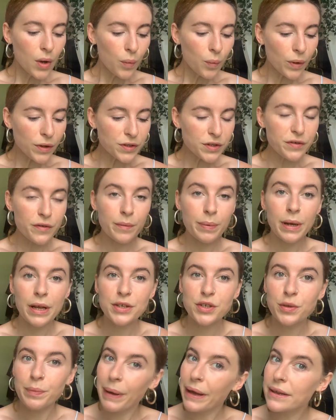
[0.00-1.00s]
Once you've
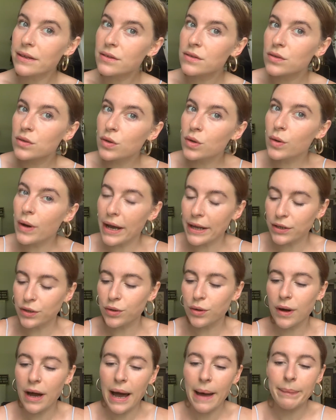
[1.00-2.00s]
applied your pencil and
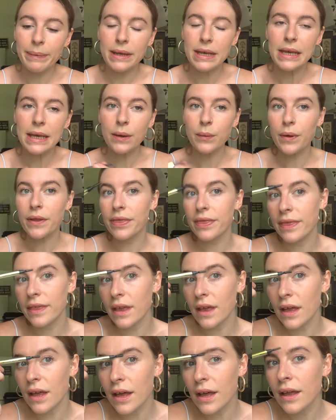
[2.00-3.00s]
you're happy with
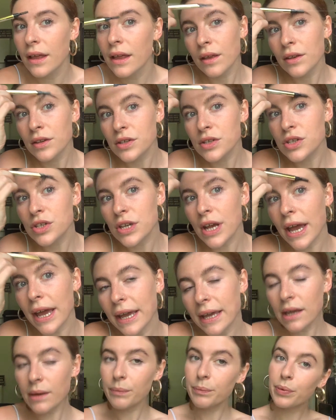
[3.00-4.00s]
the
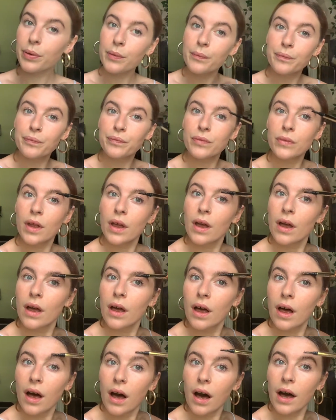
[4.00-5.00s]
shape,
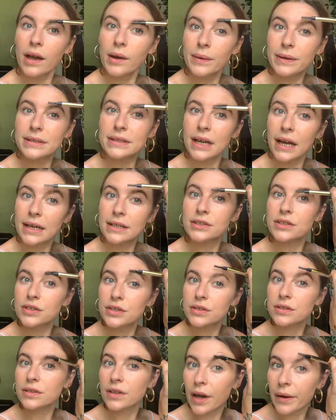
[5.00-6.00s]
I always like to
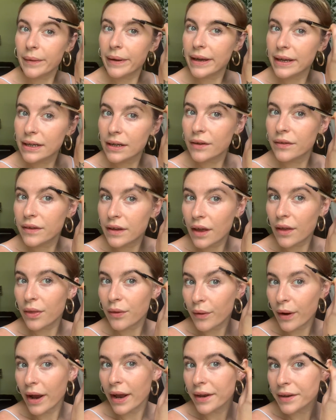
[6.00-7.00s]
just go in on the
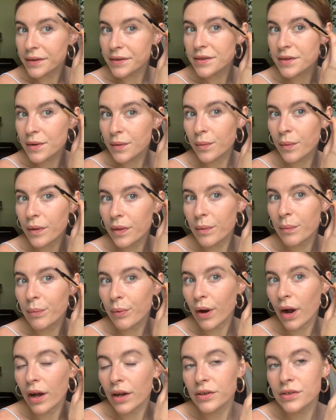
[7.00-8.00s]
other end with the
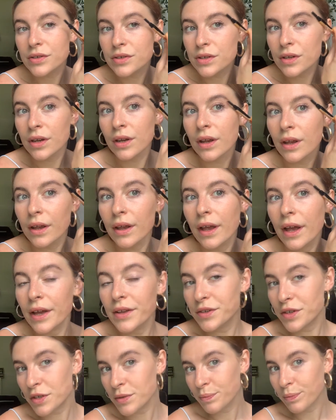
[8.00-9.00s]
brush
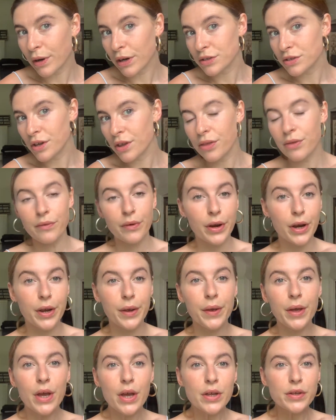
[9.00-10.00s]
and just brush it
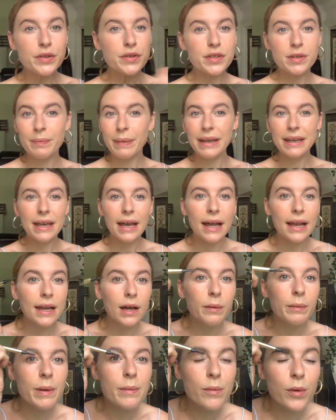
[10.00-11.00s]
through, just to make it a
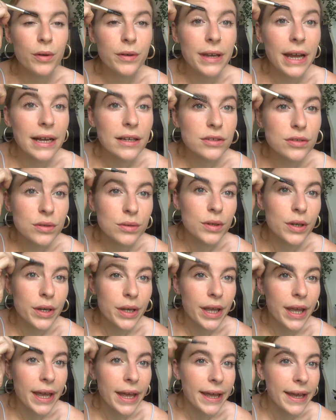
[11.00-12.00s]
little bit more natural
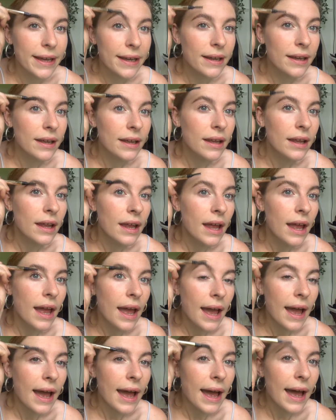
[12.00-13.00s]
looking.
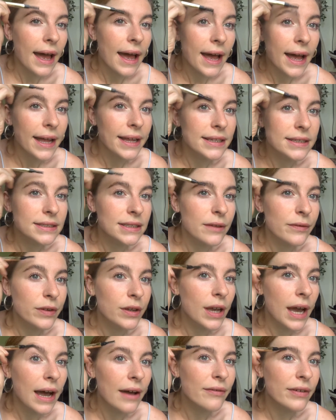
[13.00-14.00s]
And if
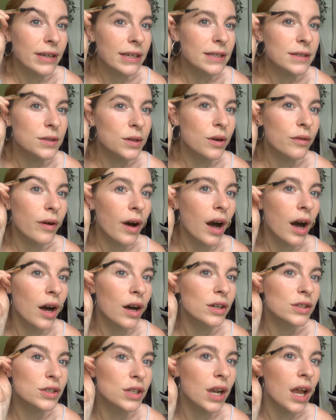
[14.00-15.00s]
you have any sort of
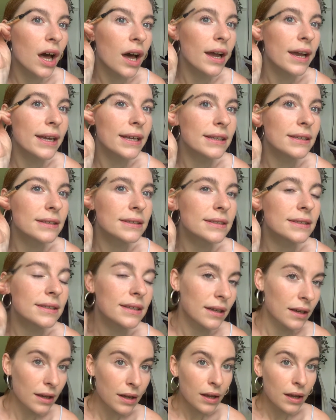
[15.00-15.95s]
harsh lines,